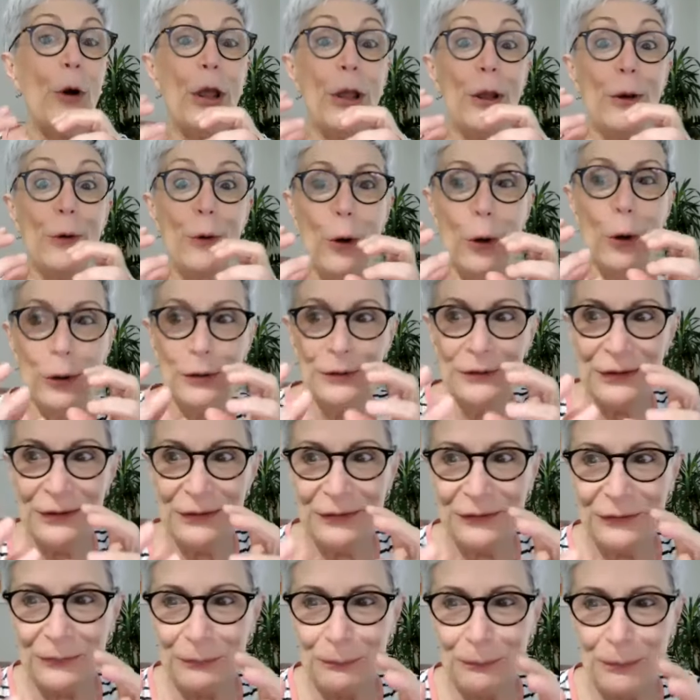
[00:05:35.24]

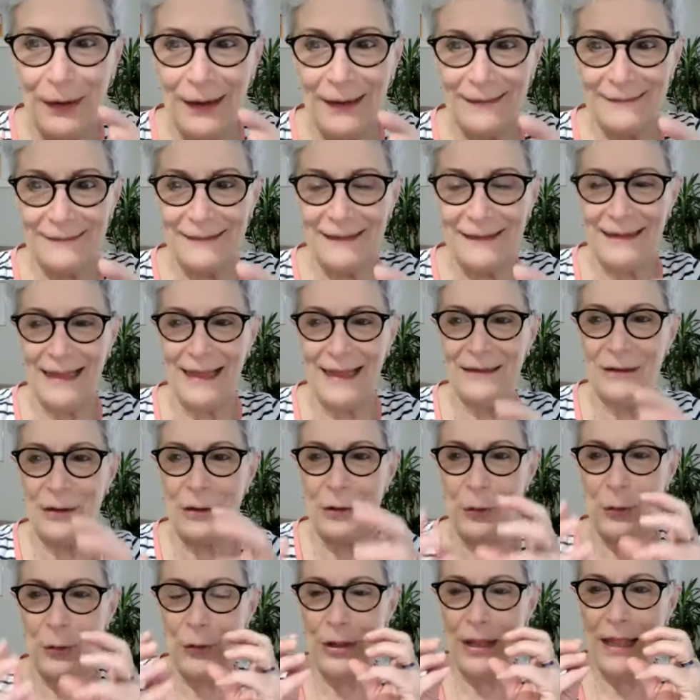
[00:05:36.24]
wholeness part, that
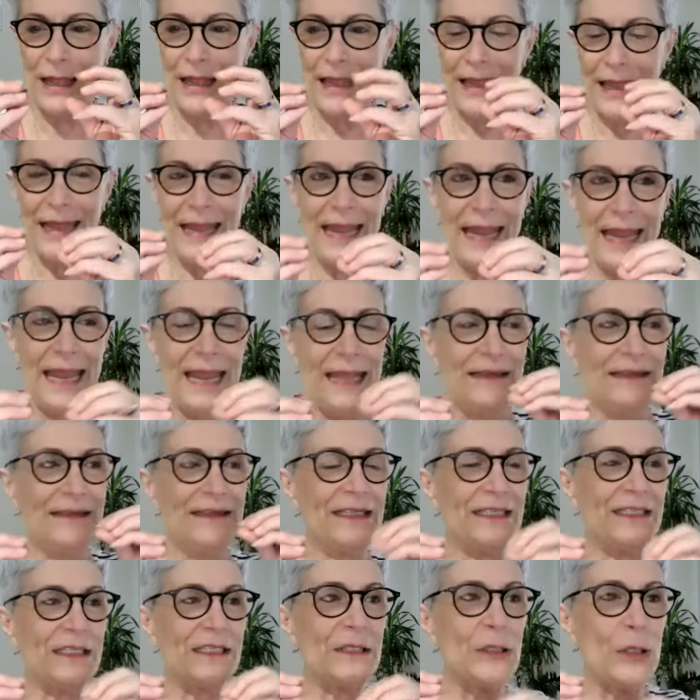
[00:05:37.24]

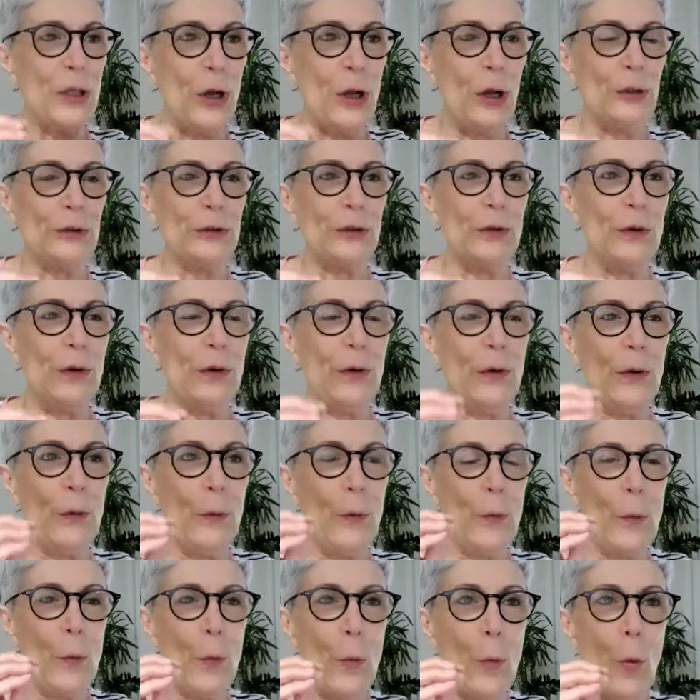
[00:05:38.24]
it's not
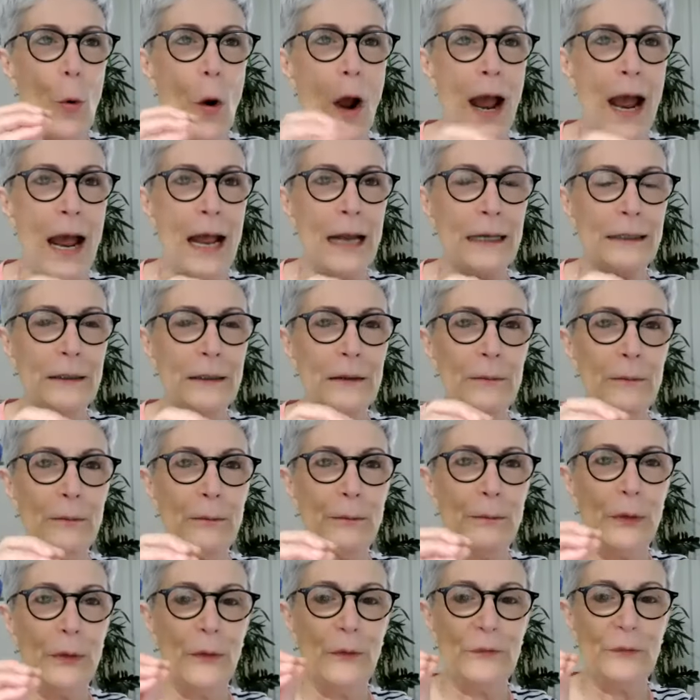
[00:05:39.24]
1
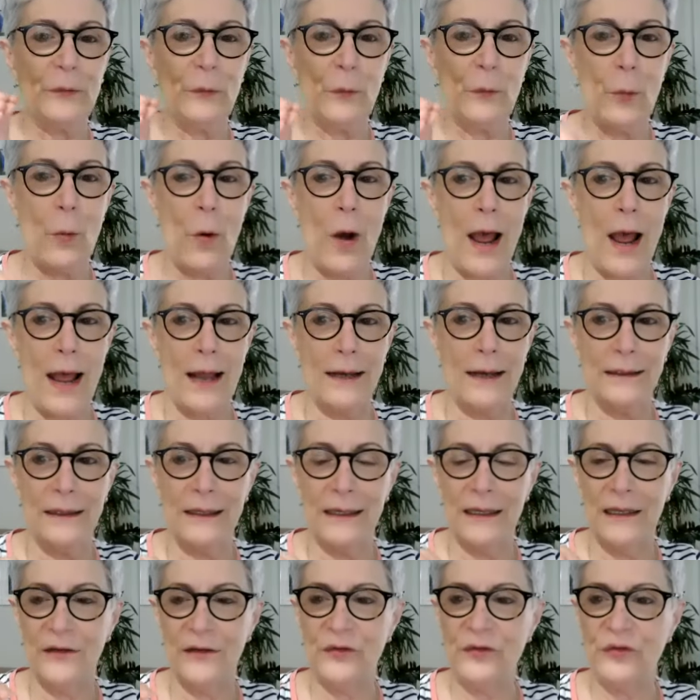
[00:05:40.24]
+ 1
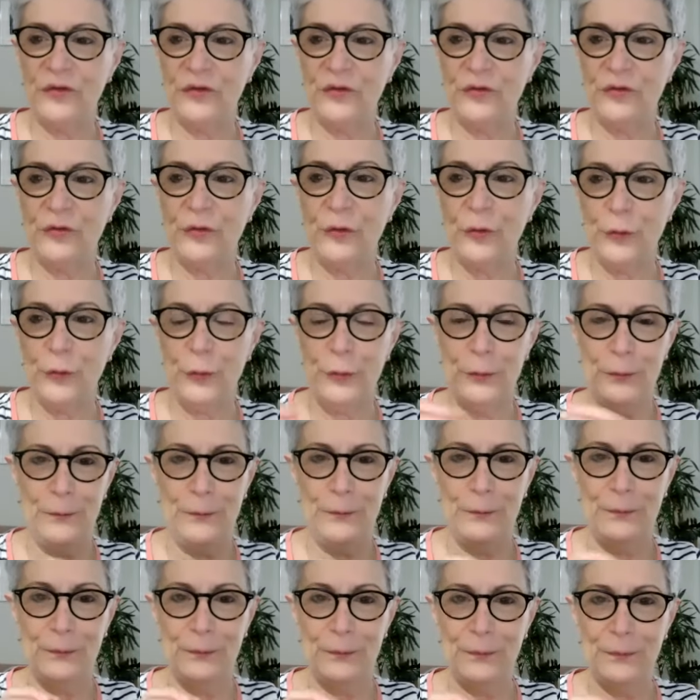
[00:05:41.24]
is 2.
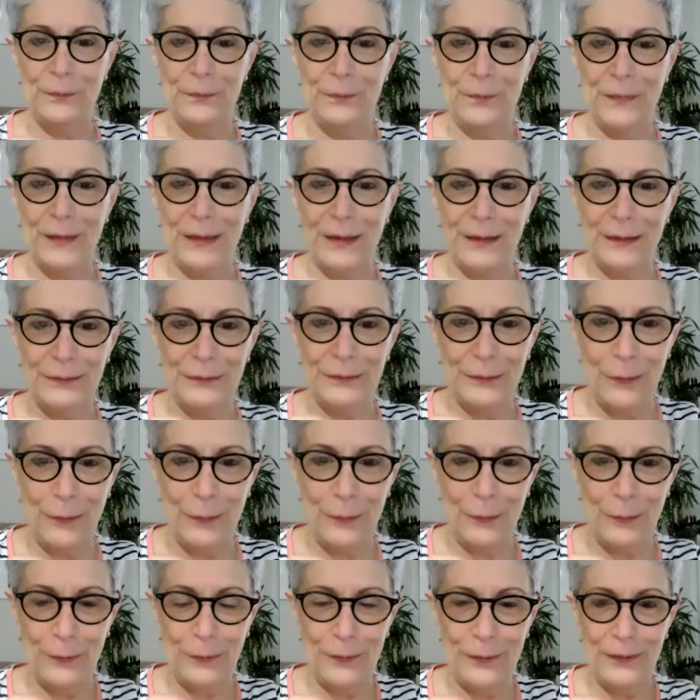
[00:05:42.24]

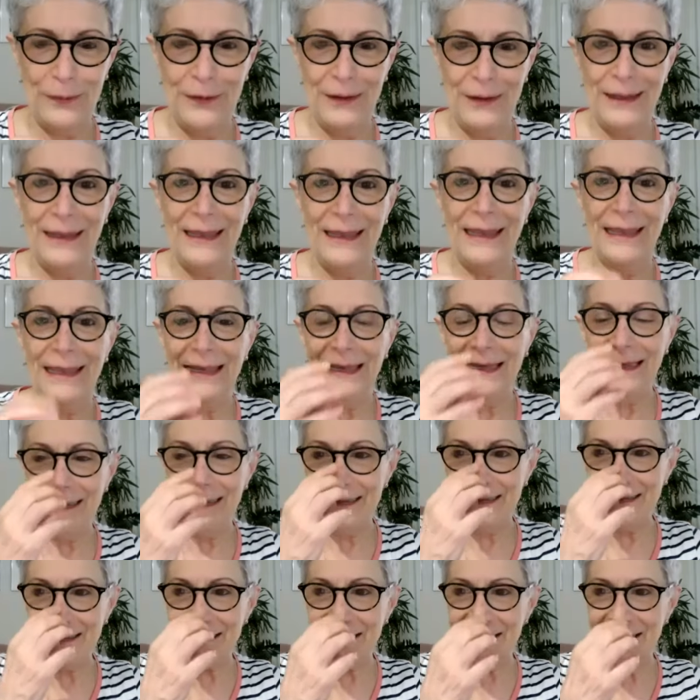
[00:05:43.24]
No,
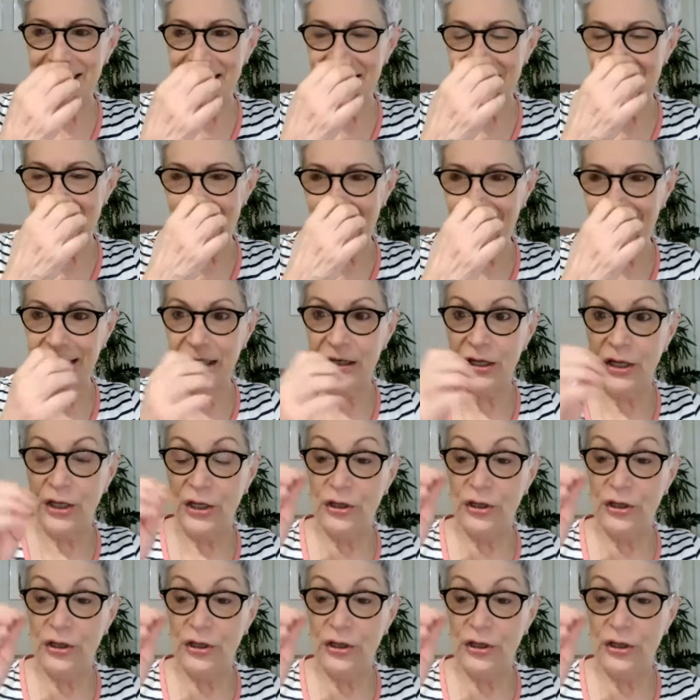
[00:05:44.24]
is that